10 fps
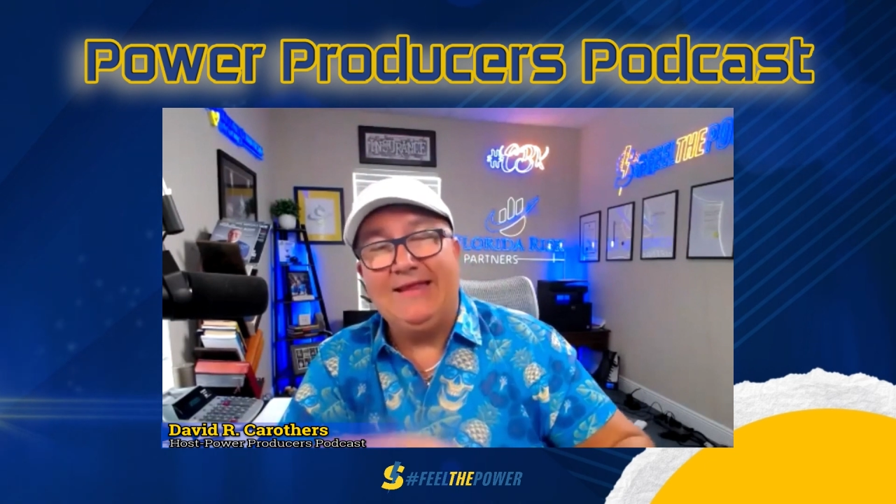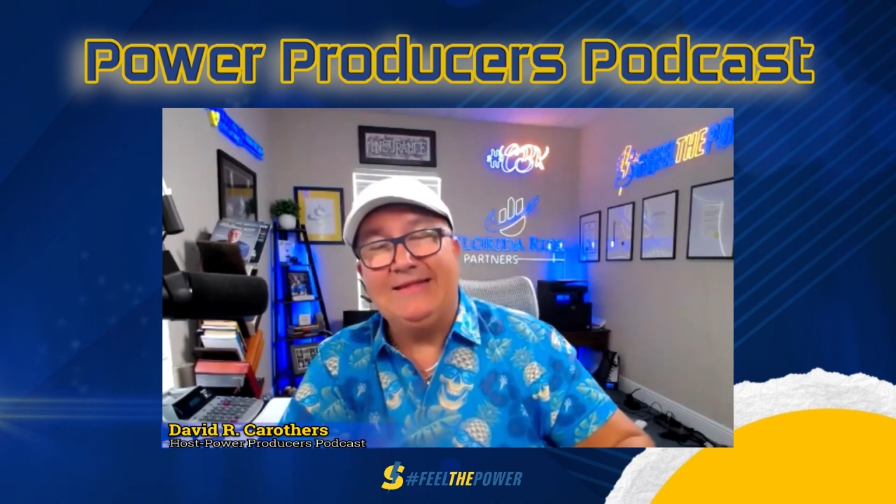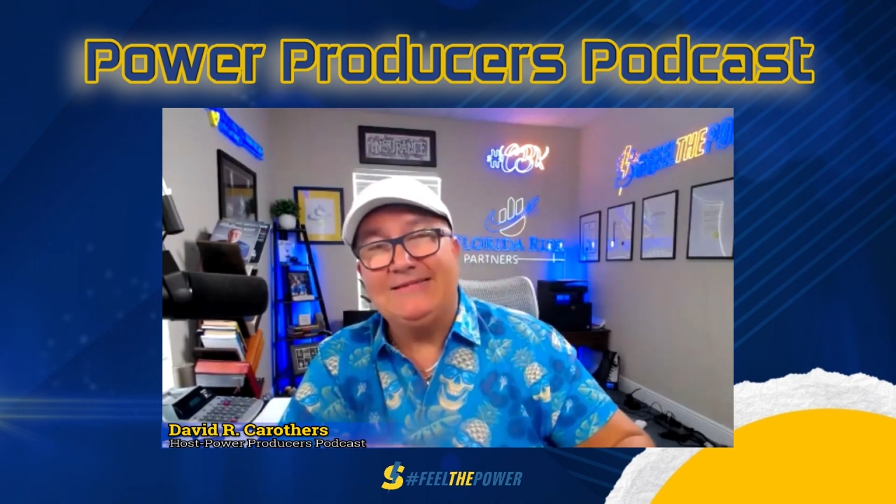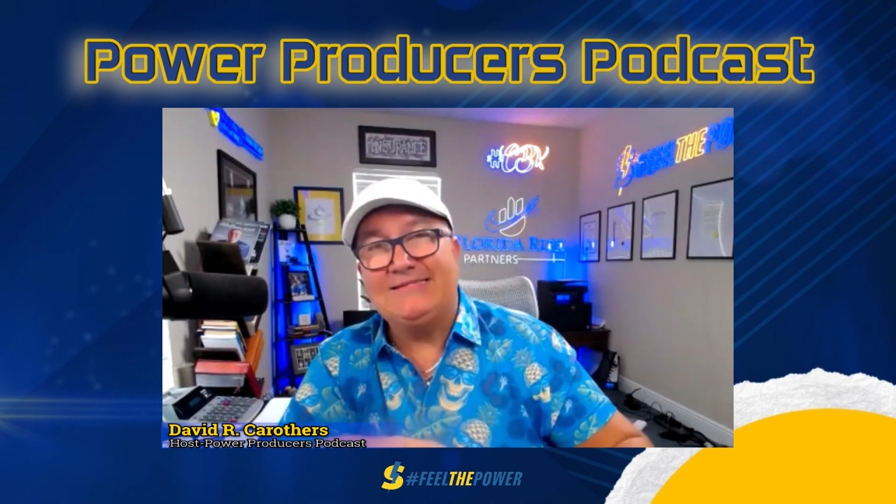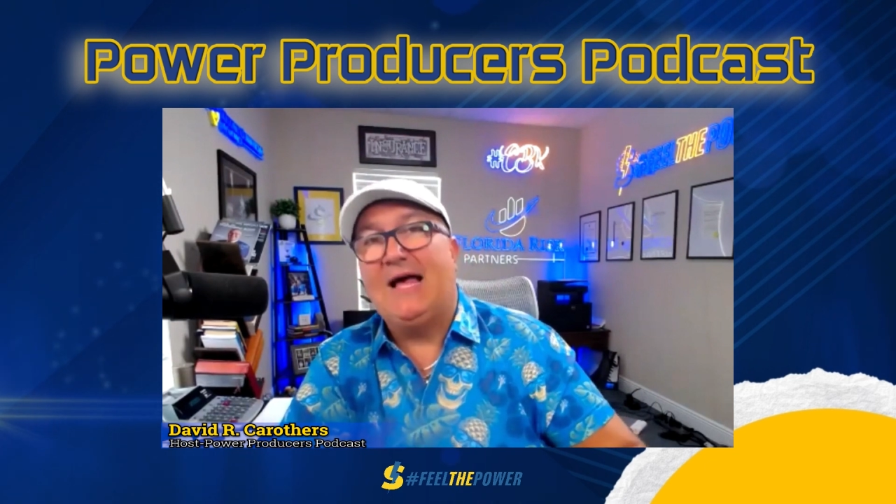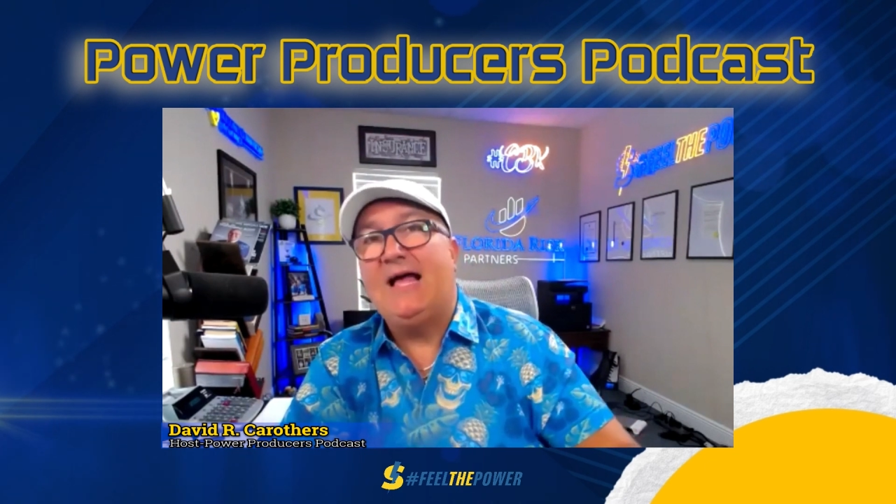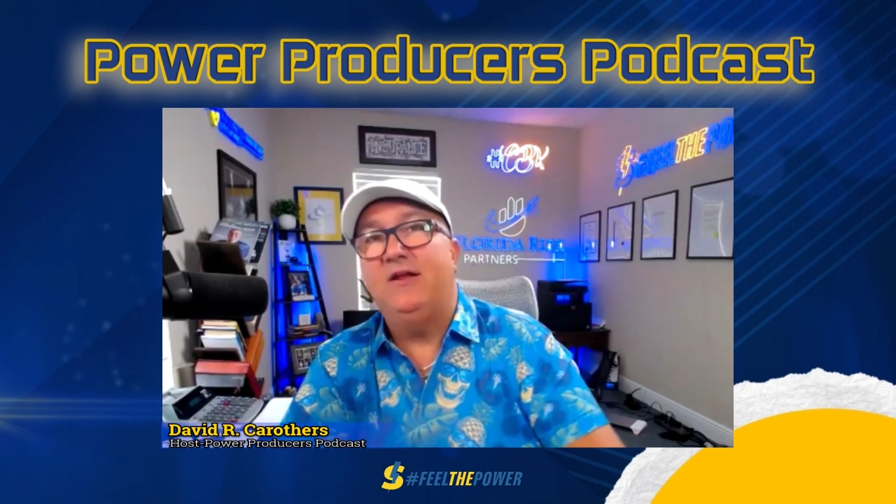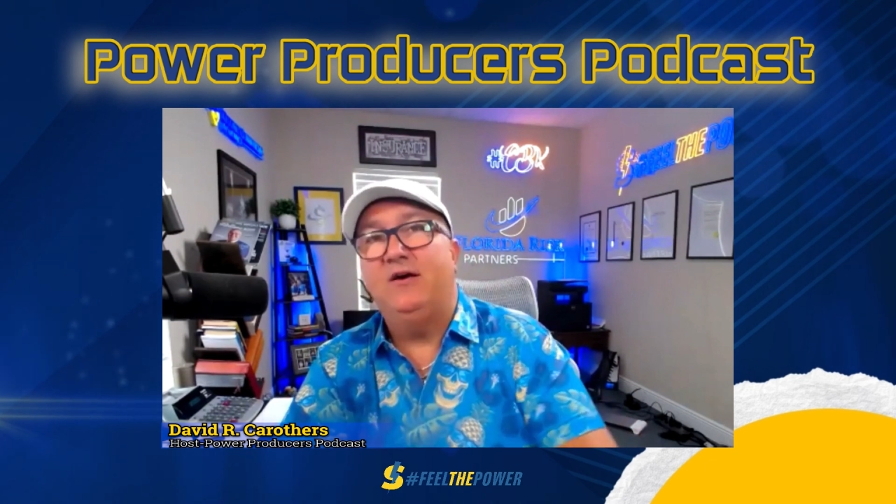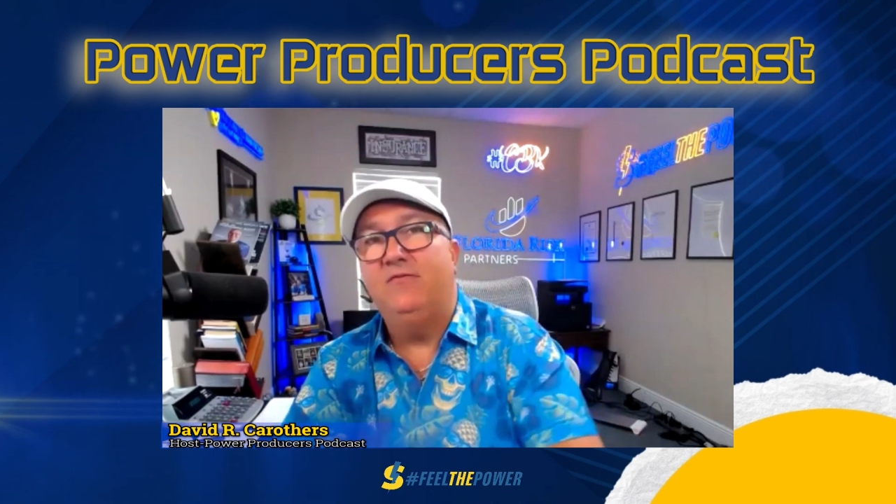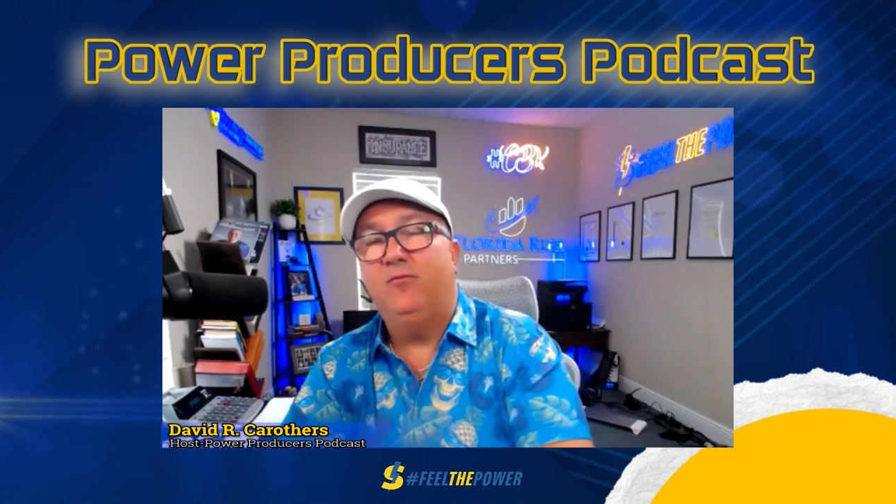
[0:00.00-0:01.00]

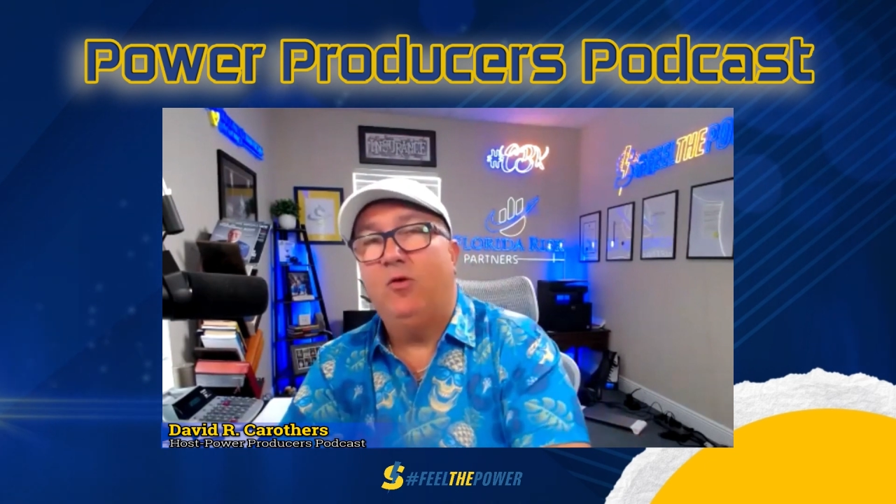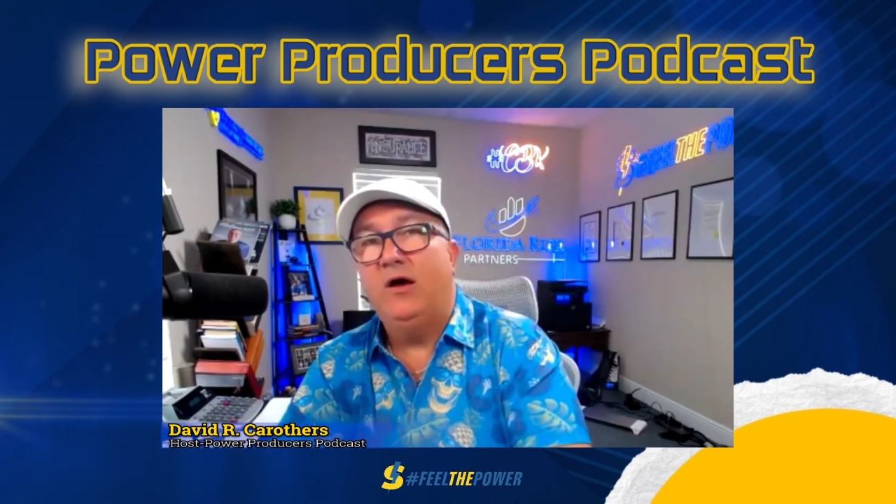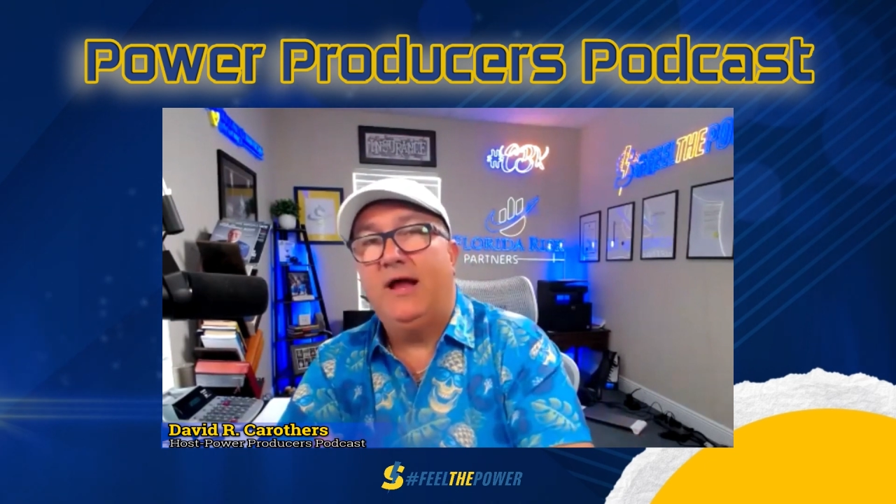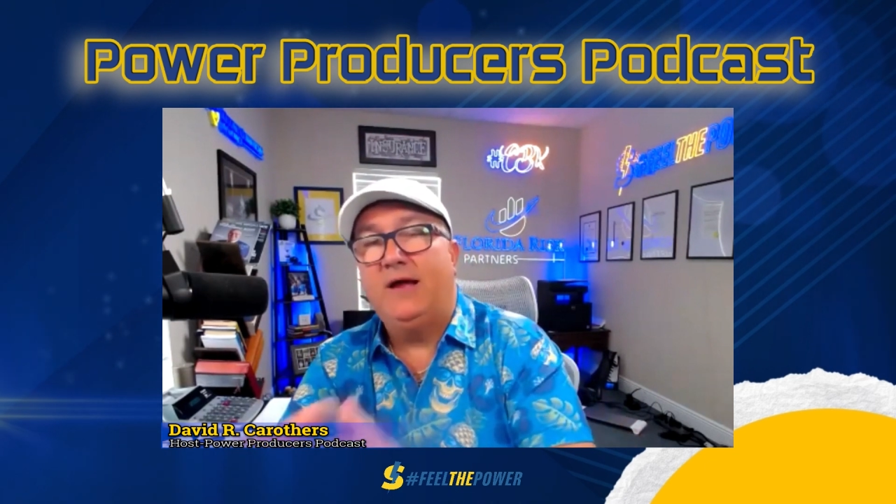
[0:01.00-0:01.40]
inside of what